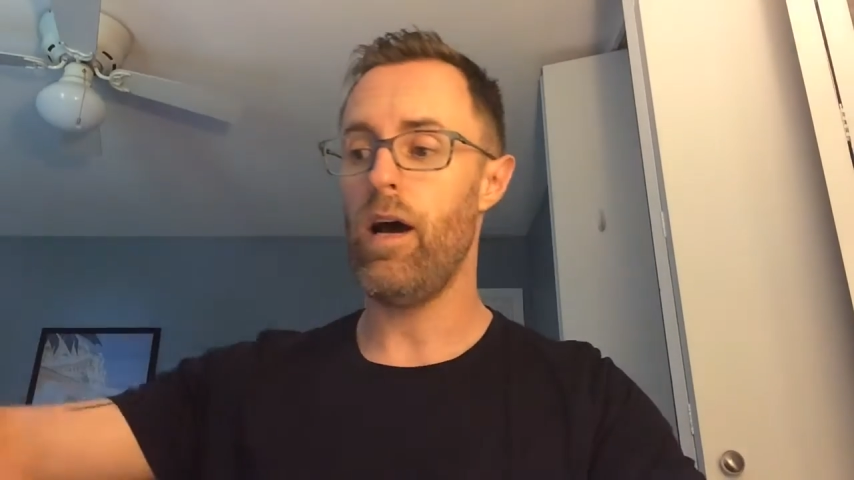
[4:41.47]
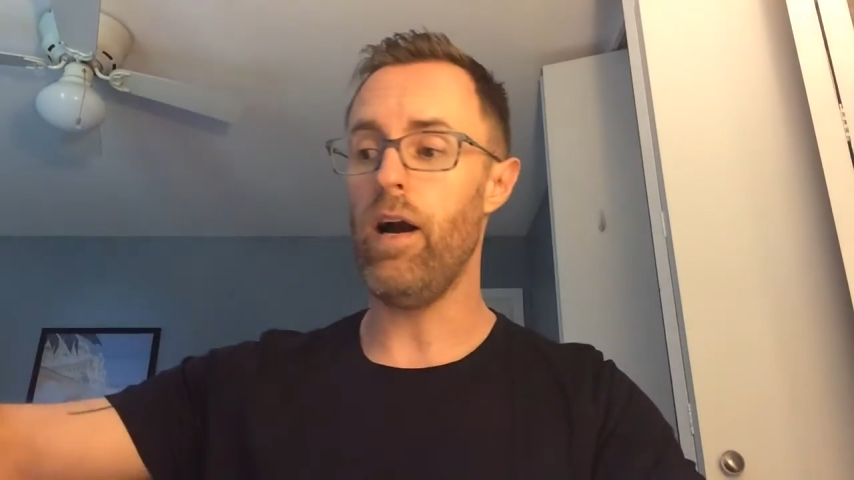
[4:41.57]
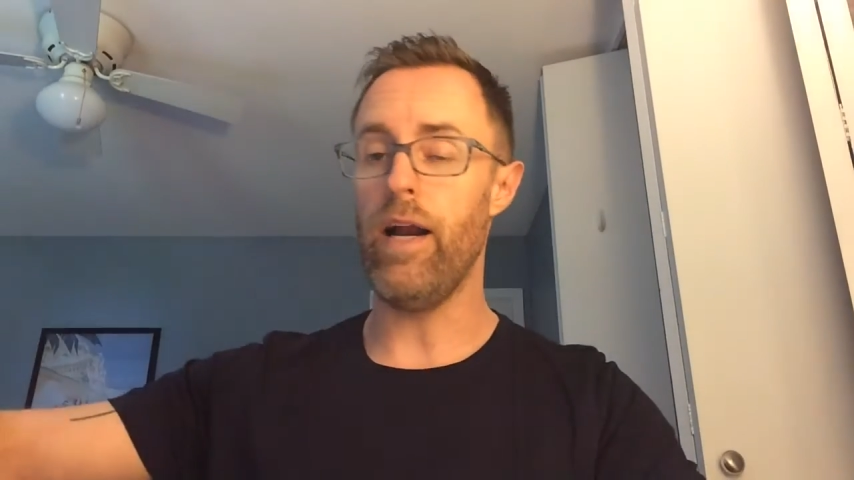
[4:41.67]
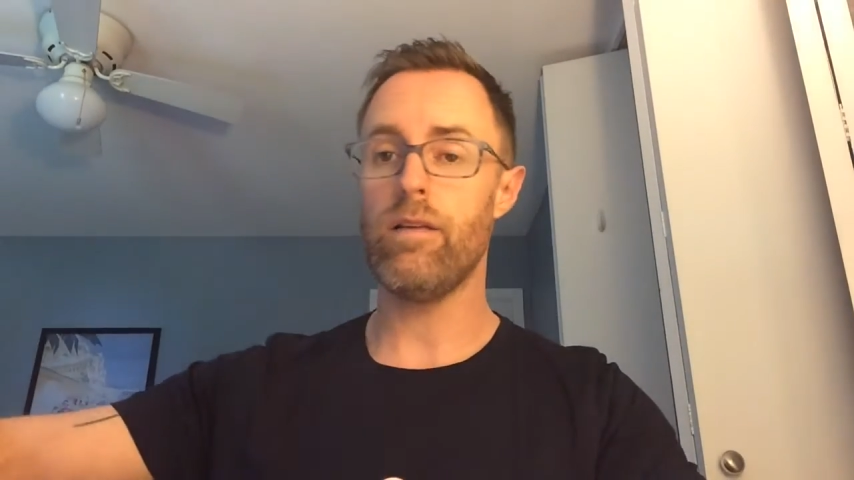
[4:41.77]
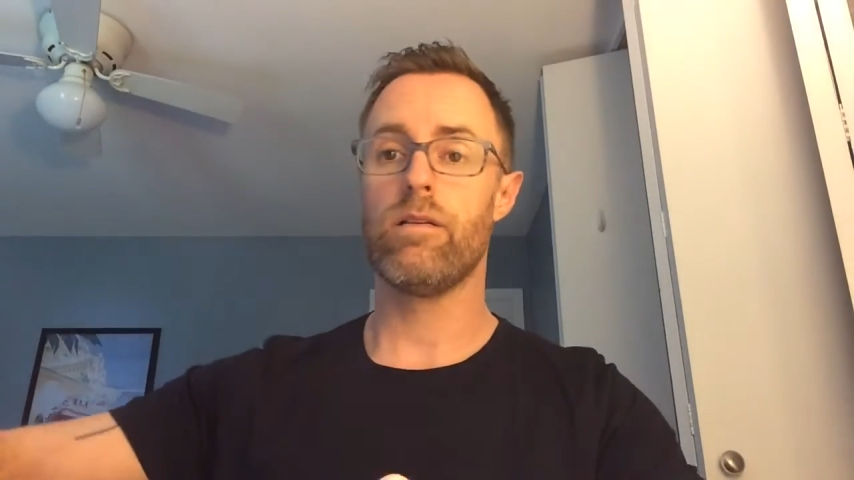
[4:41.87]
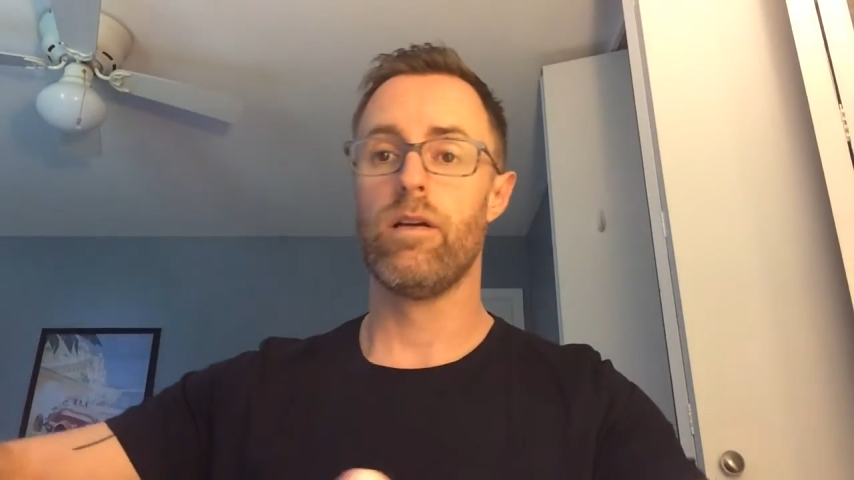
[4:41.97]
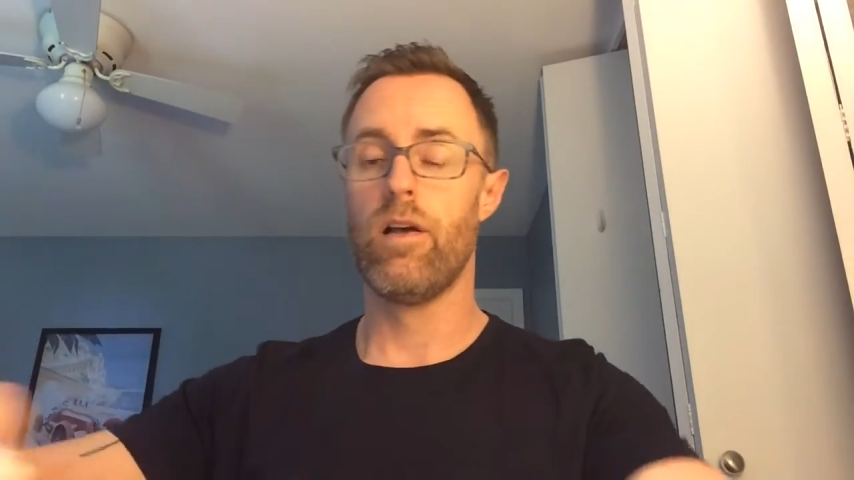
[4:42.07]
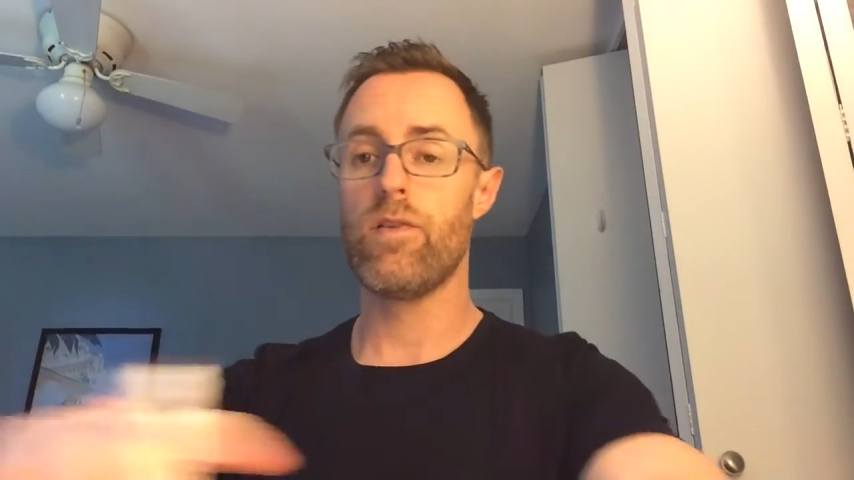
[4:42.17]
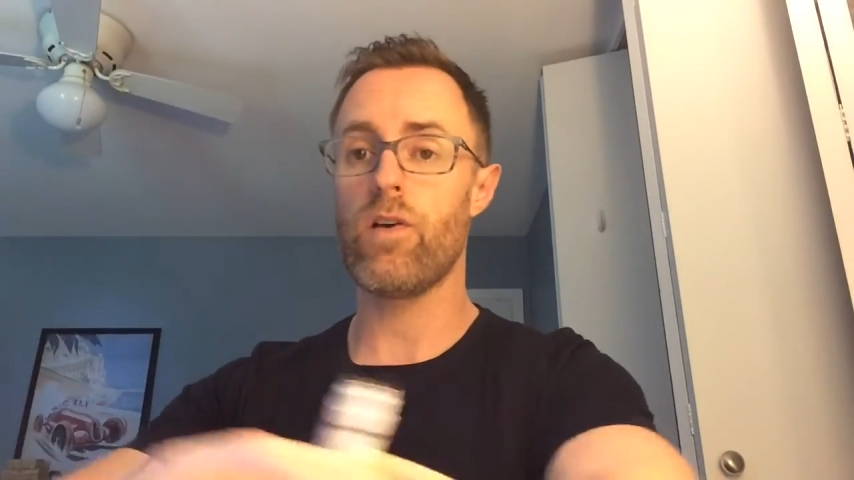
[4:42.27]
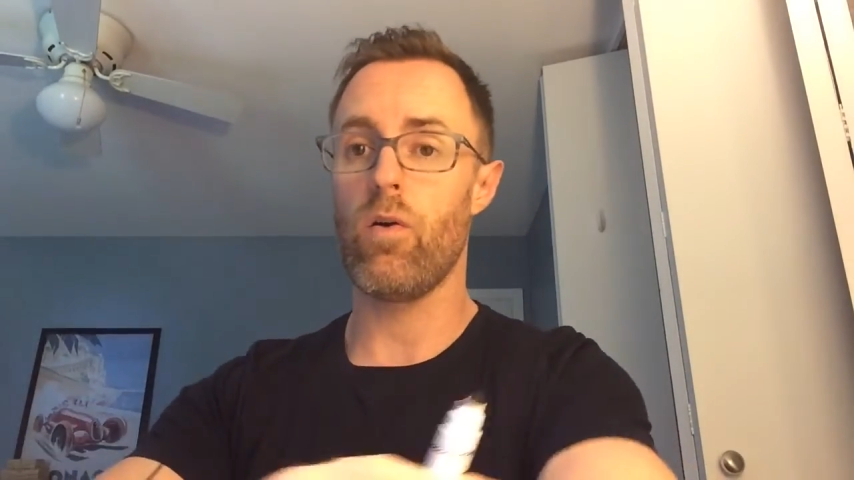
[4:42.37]
All right.
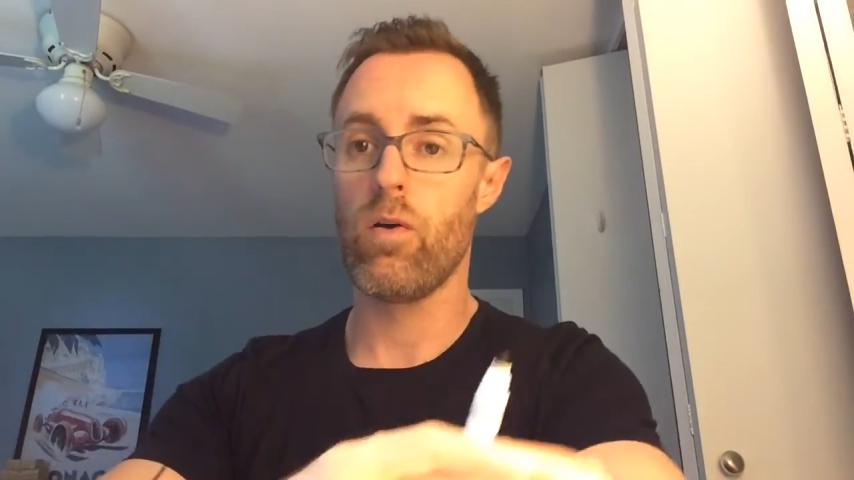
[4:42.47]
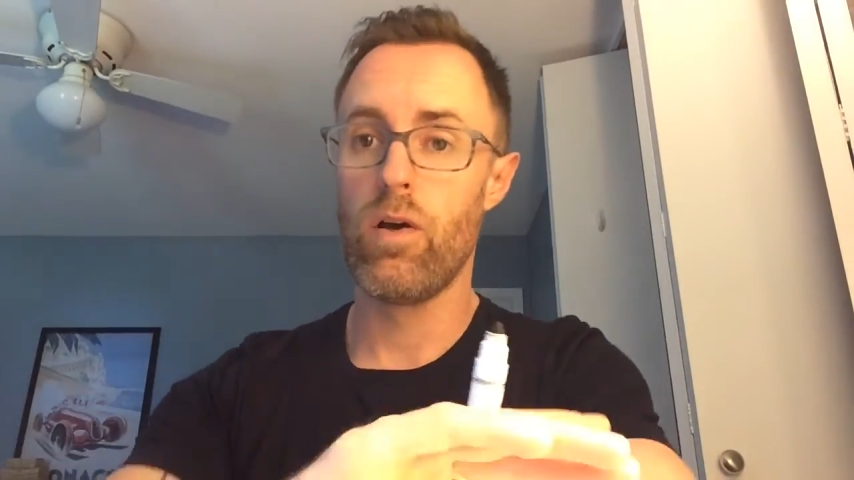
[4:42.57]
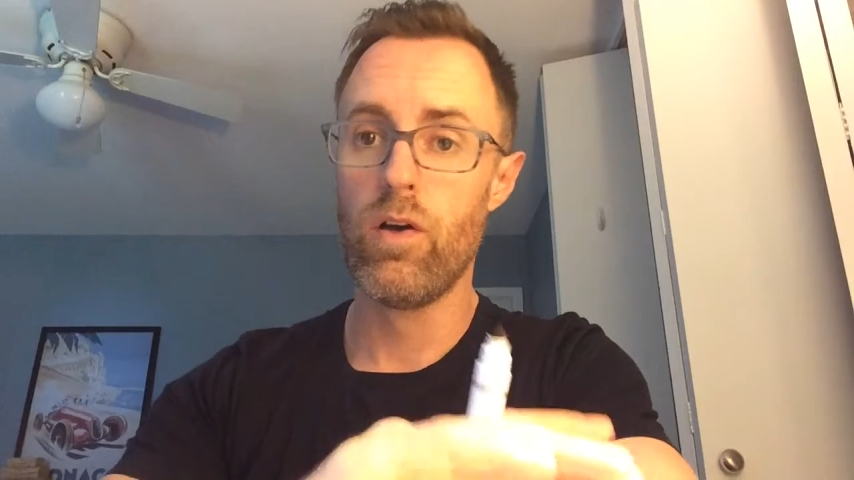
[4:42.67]
So